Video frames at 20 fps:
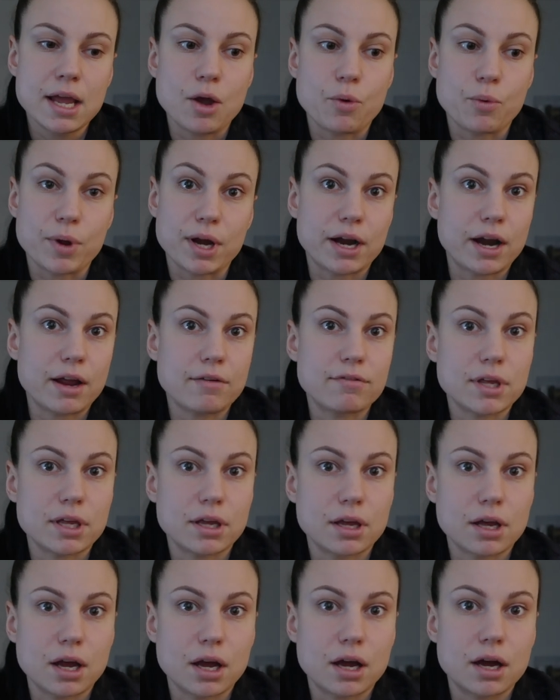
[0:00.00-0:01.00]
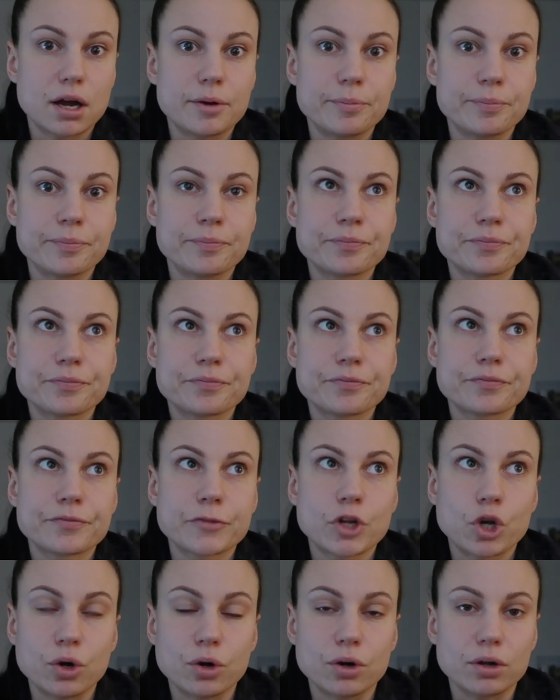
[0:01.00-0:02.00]
We're having a
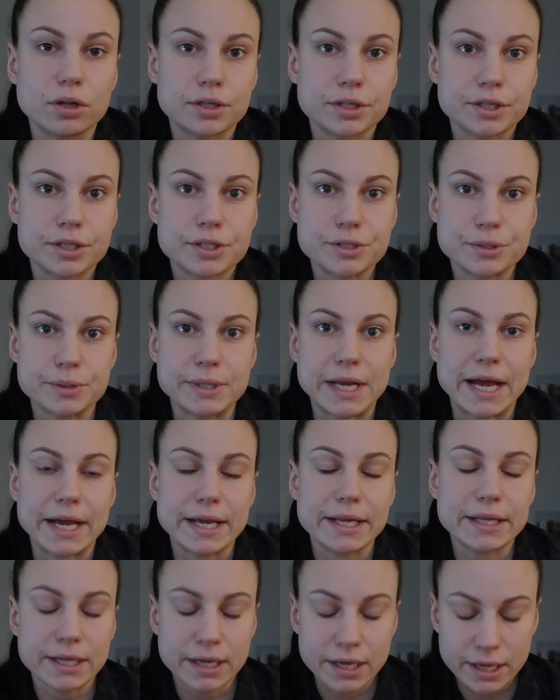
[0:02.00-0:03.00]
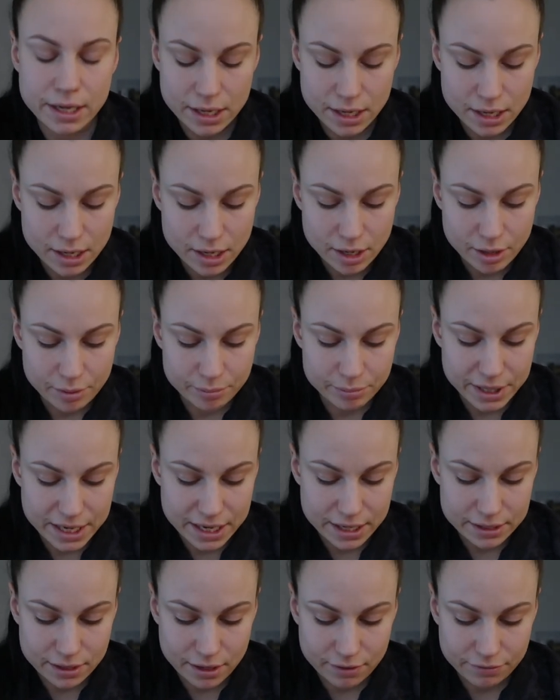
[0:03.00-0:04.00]
call tonight,
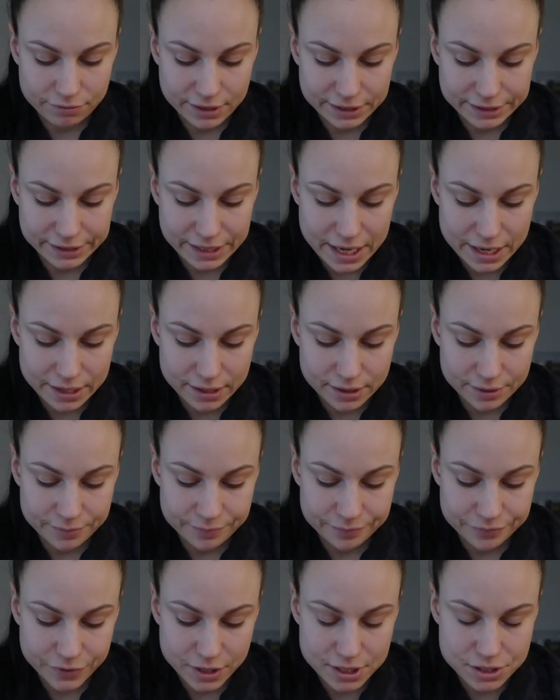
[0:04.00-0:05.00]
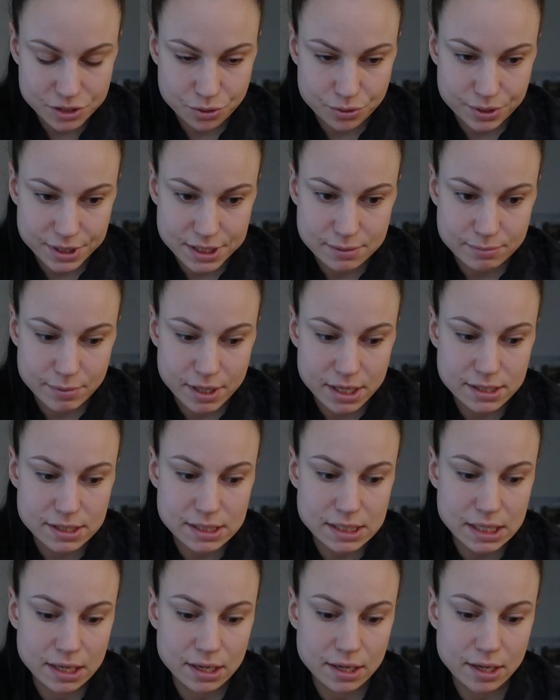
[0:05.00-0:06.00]
but I felt like it's
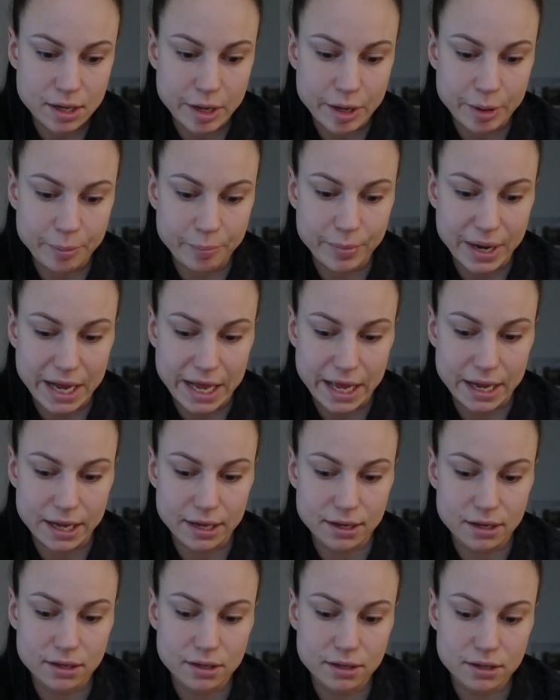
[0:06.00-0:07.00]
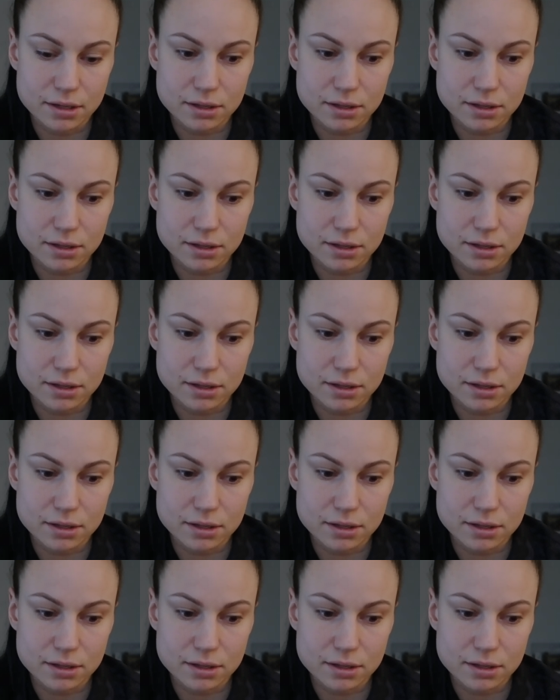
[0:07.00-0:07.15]
Christmas, my